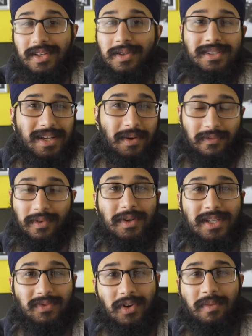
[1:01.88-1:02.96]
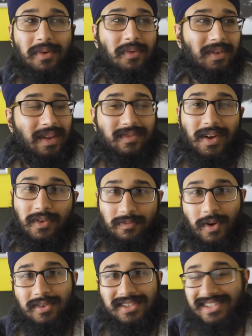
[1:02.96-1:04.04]
you see with Lucasfilm and what they've done with
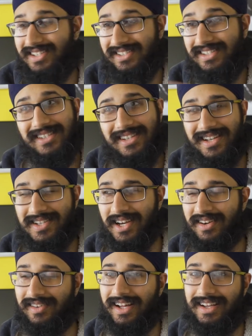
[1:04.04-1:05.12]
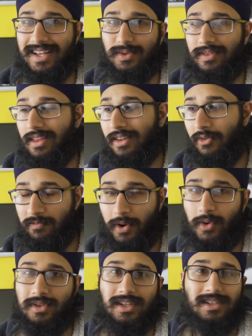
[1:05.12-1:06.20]
posters, just Disney in general, I guess, what they've done with
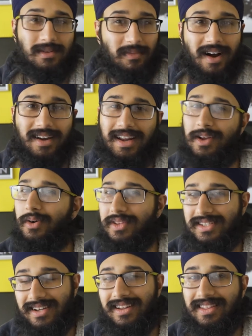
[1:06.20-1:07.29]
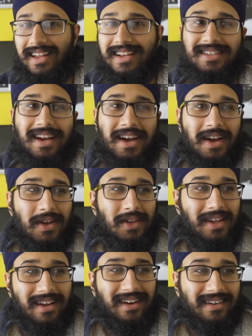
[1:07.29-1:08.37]
posters and marketing, all these kind of things,
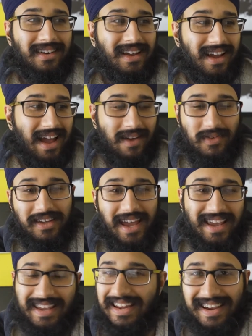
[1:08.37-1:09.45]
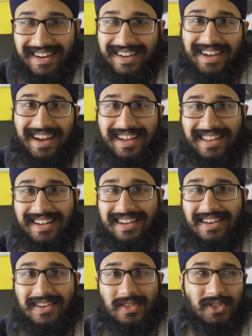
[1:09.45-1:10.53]
you can't have your cake and eat it and then, you
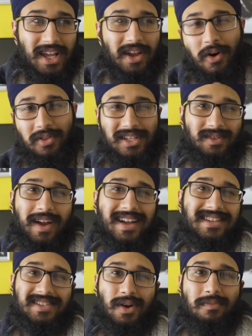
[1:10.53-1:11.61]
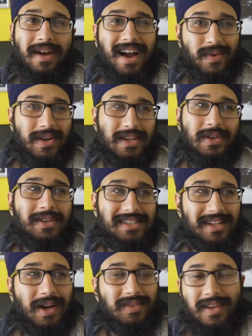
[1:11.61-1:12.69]
know, say, oh, these fans are so bad when you
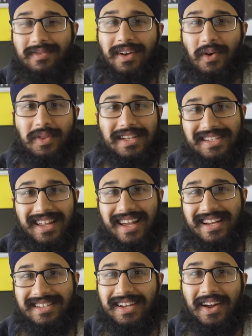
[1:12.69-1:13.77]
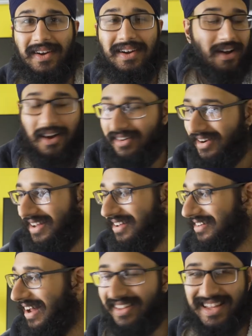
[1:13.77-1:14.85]
yourselves have done all these things, you know? All right,
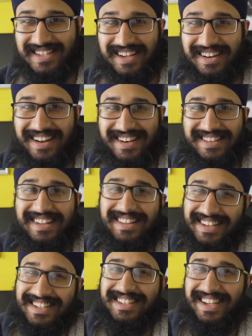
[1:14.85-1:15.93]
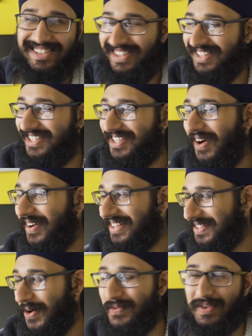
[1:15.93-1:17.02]
now that's done, actually, let's just get to the show
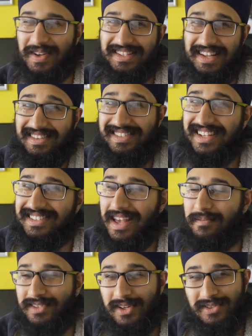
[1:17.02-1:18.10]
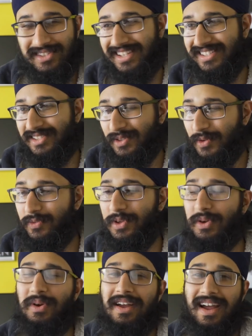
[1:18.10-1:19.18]
itself because there's six episodes, six too
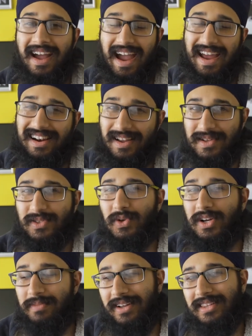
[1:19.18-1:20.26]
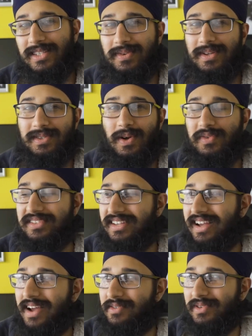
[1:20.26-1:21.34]
few. And let me talk about this first. Obviously,
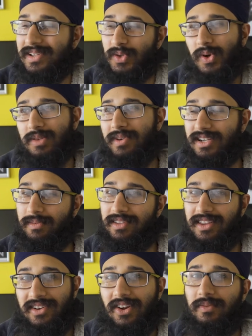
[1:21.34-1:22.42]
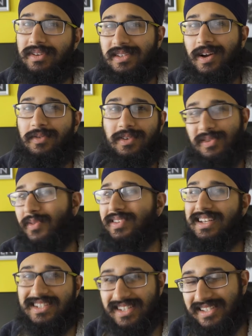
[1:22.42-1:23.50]
I haven't really talked much about the Kenobi stuff because
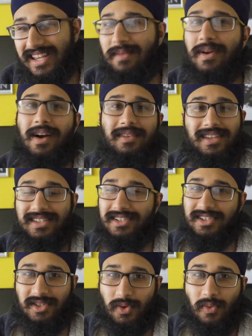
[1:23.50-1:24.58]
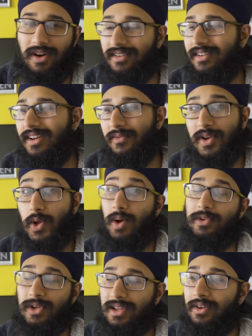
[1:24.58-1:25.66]
obviously it just came out and this is just the one video I'm
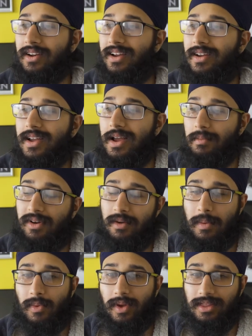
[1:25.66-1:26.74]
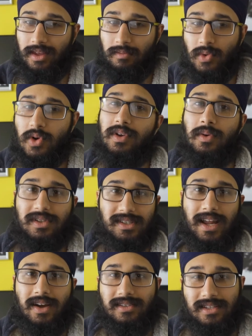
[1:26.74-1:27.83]
doing on it. But I remember when the movie was
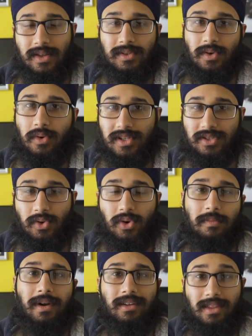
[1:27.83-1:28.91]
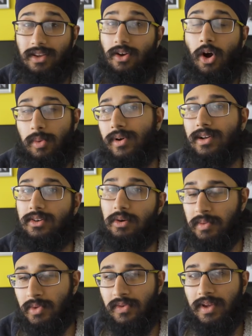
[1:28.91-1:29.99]
announced and there was all this talk about the Obi-Wan
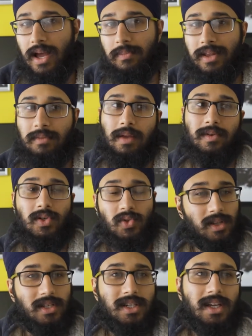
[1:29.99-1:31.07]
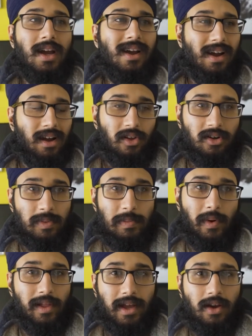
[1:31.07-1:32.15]
Kenobi movie happening, maybe a trilogy. A lot of people
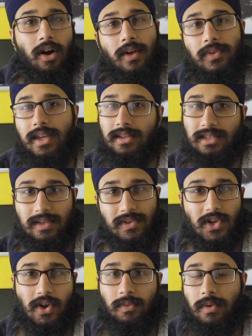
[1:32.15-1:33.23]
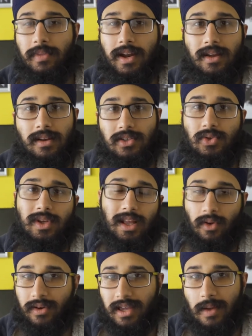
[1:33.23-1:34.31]
were like, oh, if you get a TV show, it'll be better because you'll get
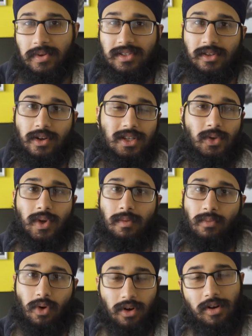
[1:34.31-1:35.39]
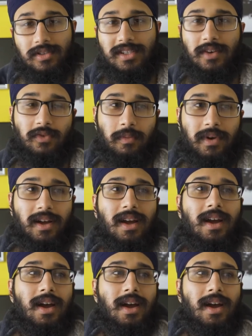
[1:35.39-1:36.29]
longer episodes and you'll get more content from it.